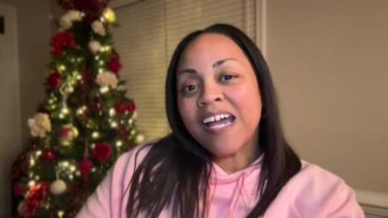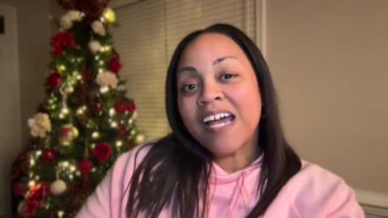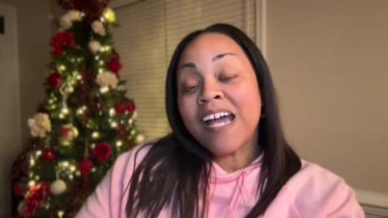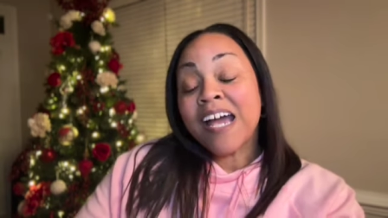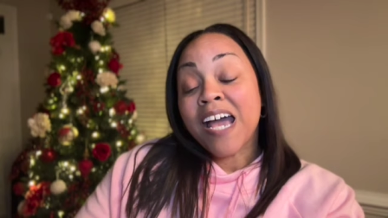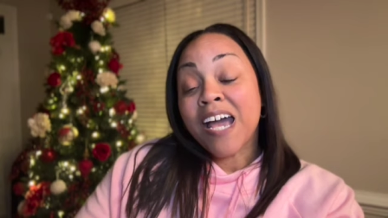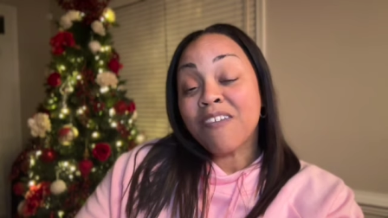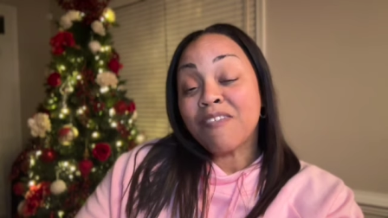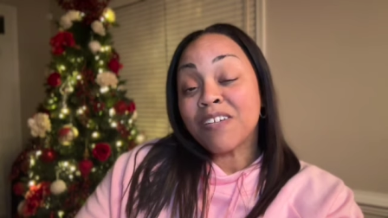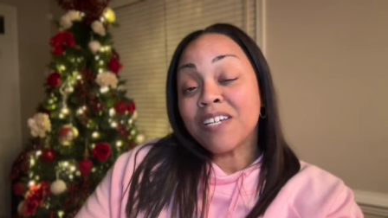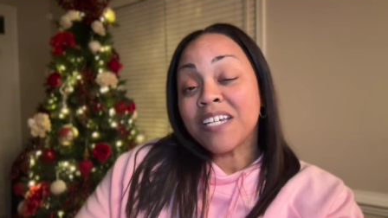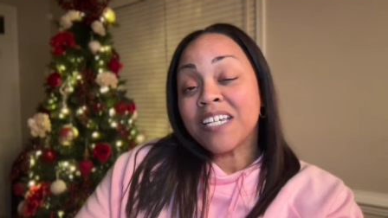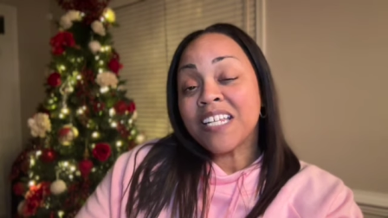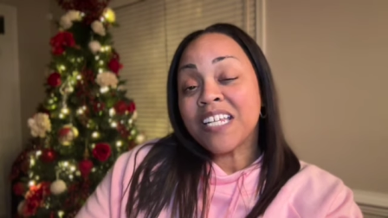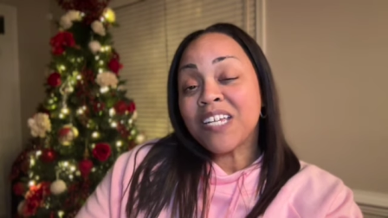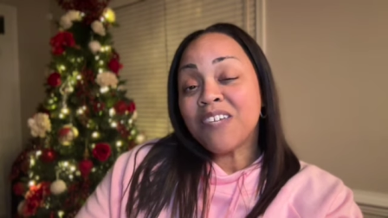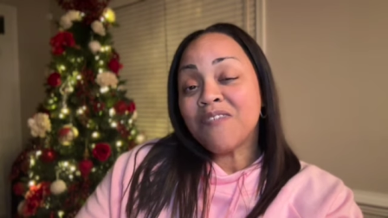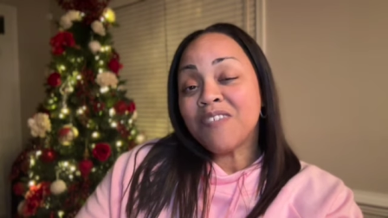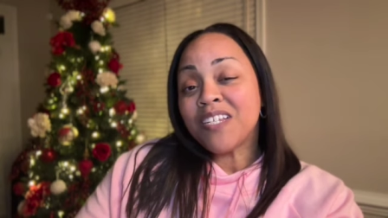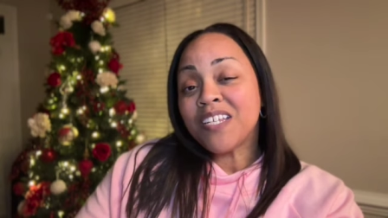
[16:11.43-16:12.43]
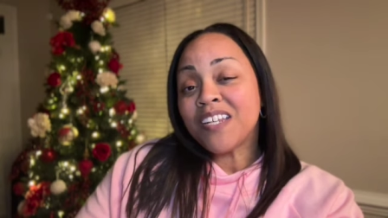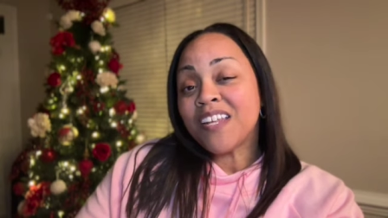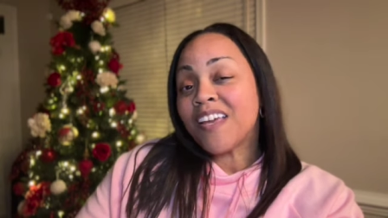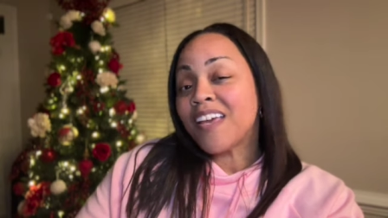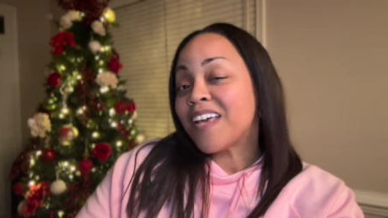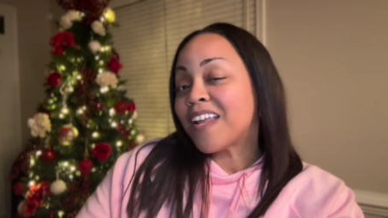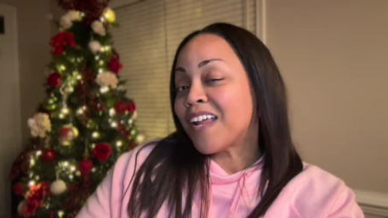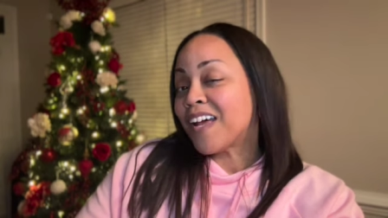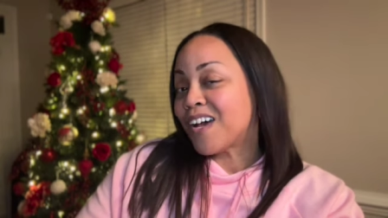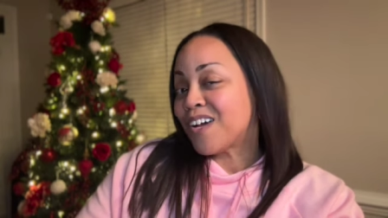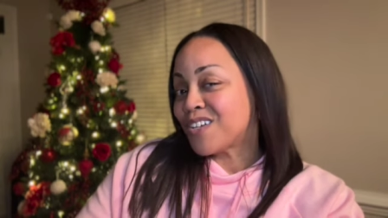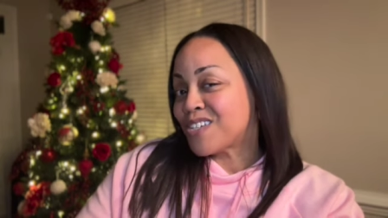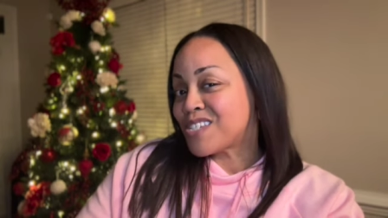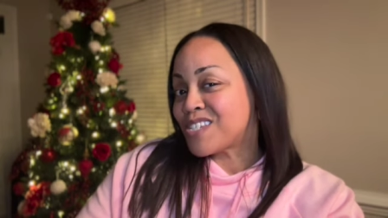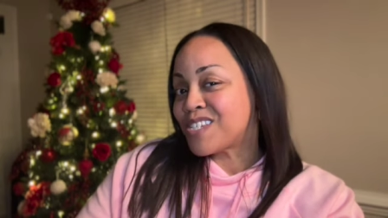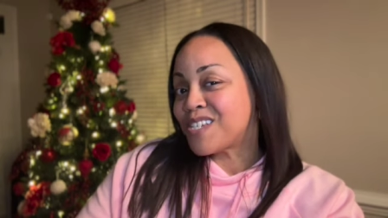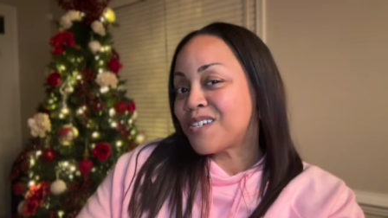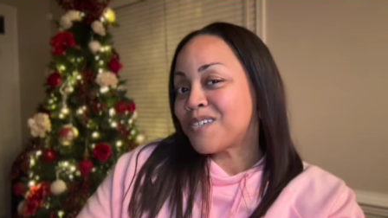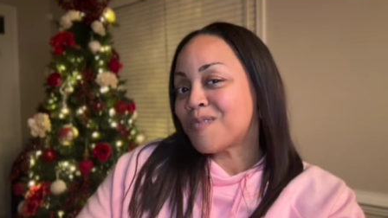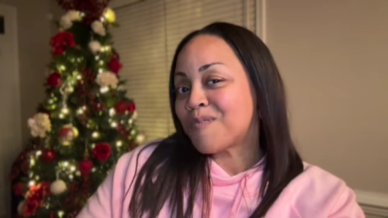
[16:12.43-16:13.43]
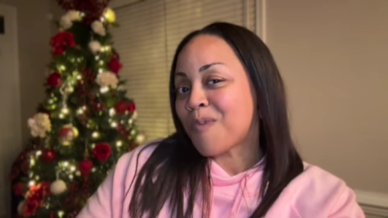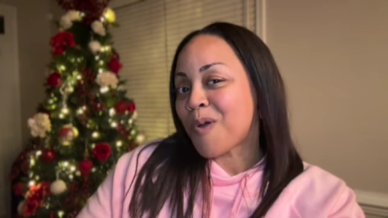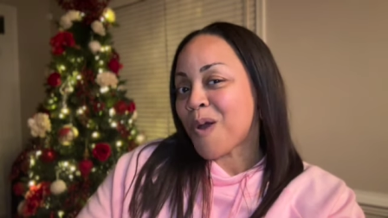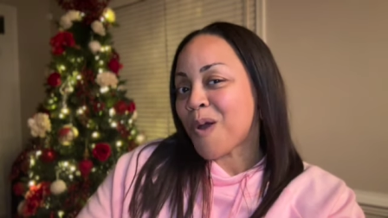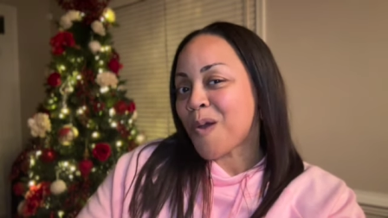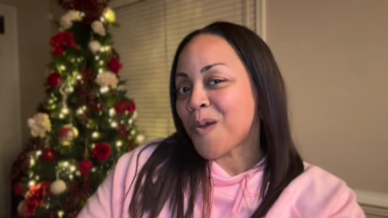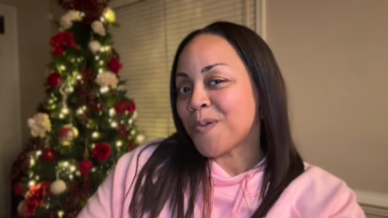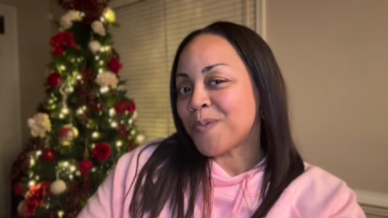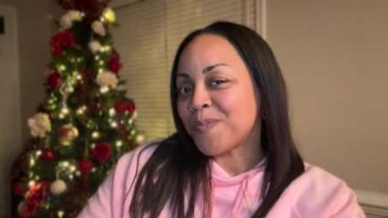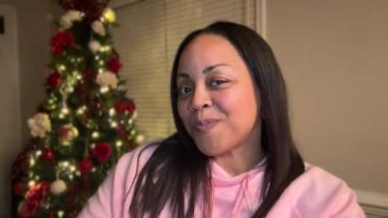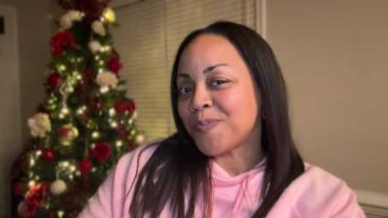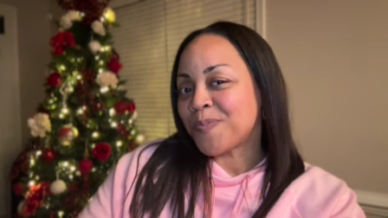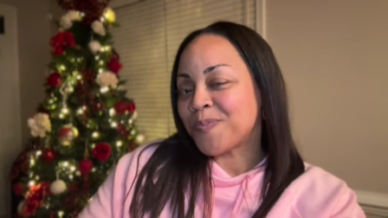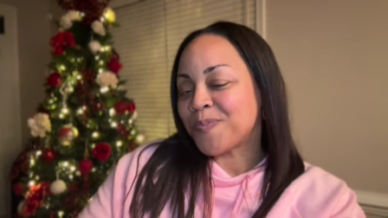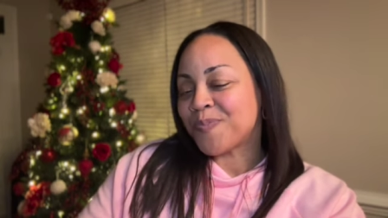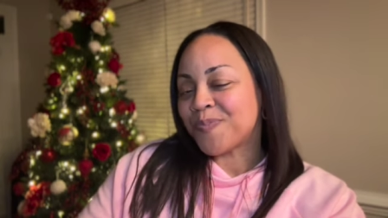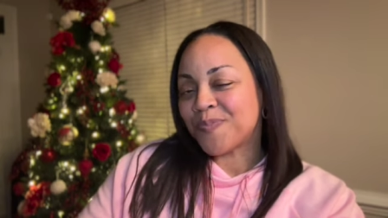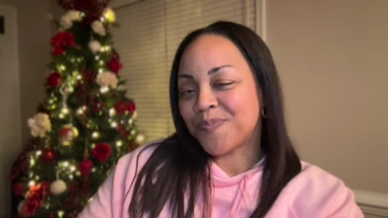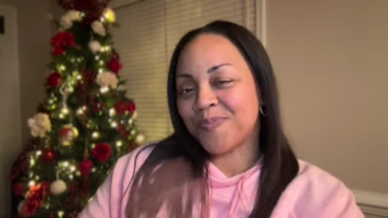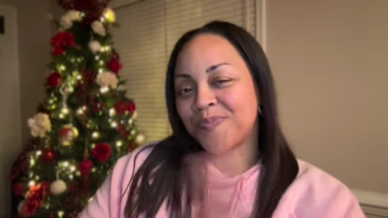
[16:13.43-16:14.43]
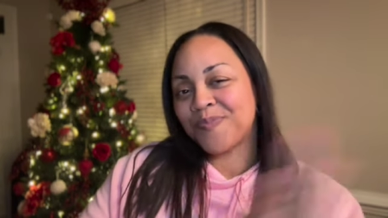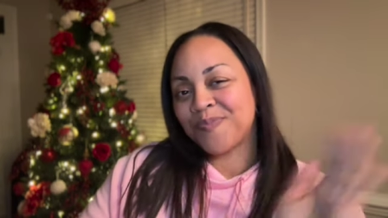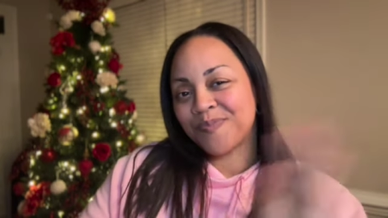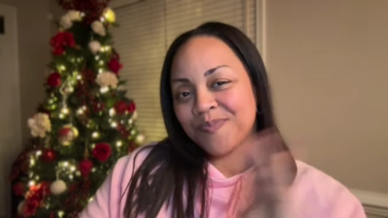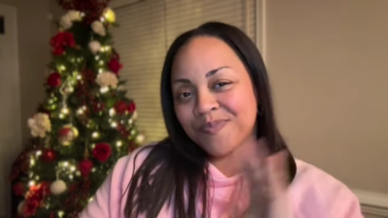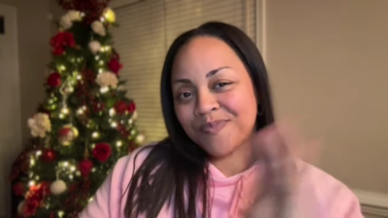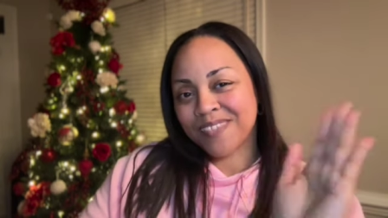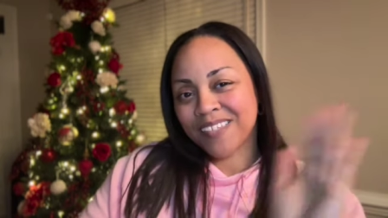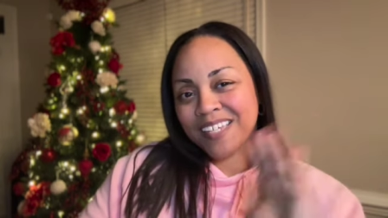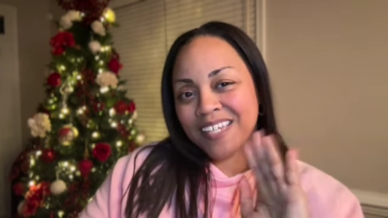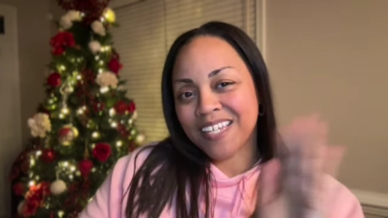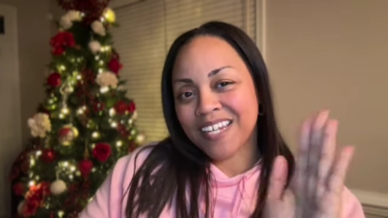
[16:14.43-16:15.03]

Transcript: Have a good evening, and I'll see you tomorrow. Good